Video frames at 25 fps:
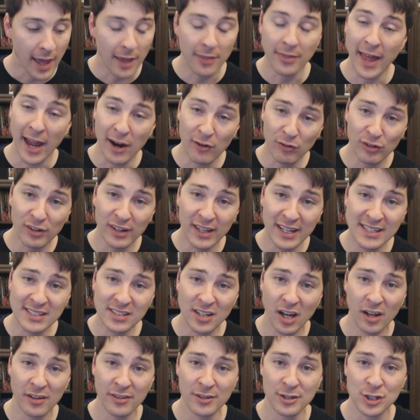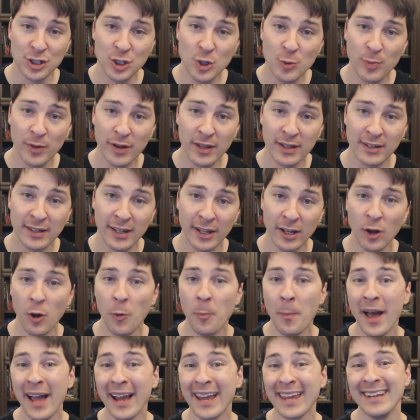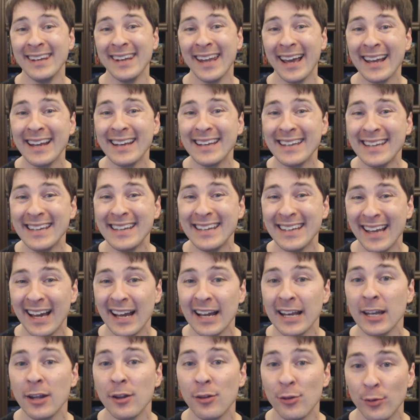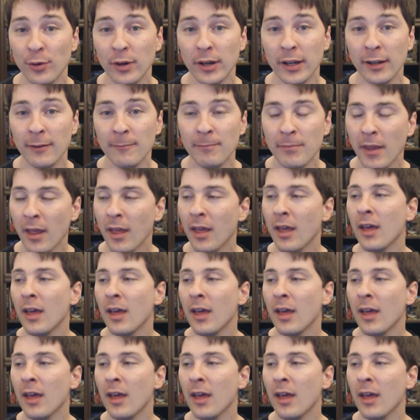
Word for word: and that released on the Super Nintendo back in 1993.